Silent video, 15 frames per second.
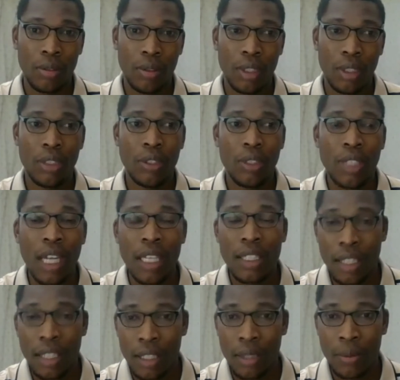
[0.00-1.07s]
need to write
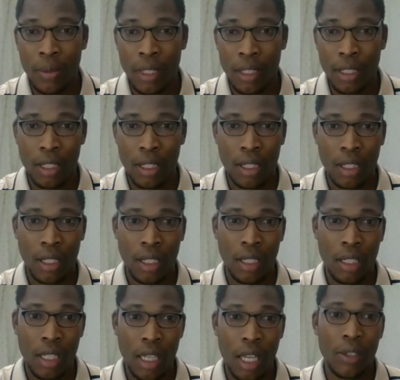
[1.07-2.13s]
statements,
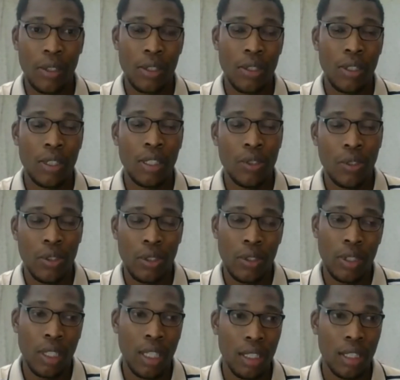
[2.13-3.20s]
and you also need to know
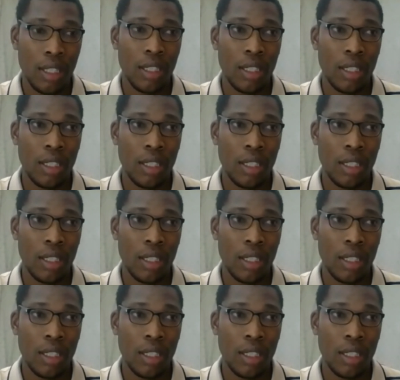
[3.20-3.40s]
that